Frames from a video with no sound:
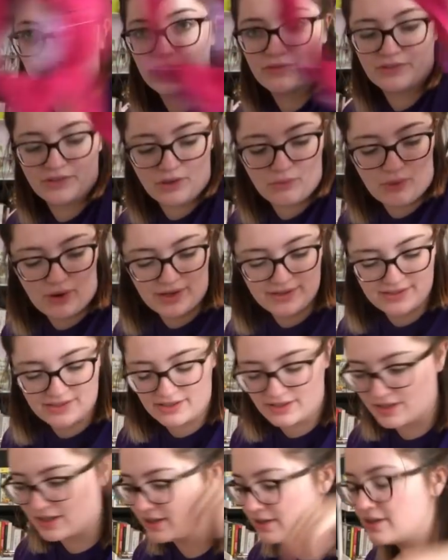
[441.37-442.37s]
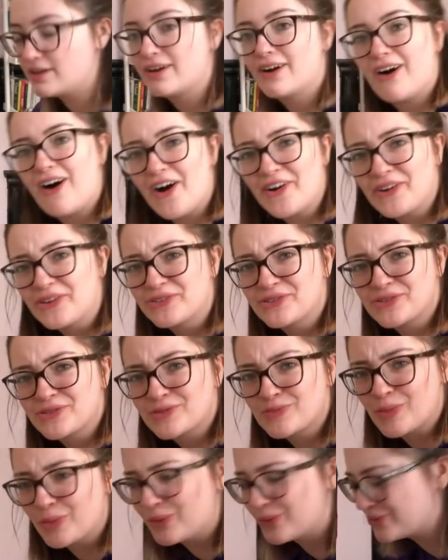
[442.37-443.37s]
Don't even know why it's in there. I don't
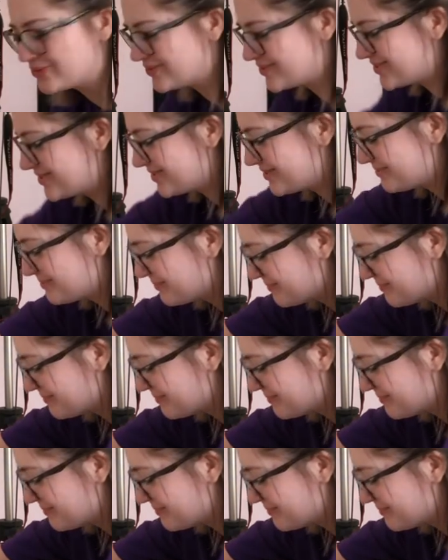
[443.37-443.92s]
do sports.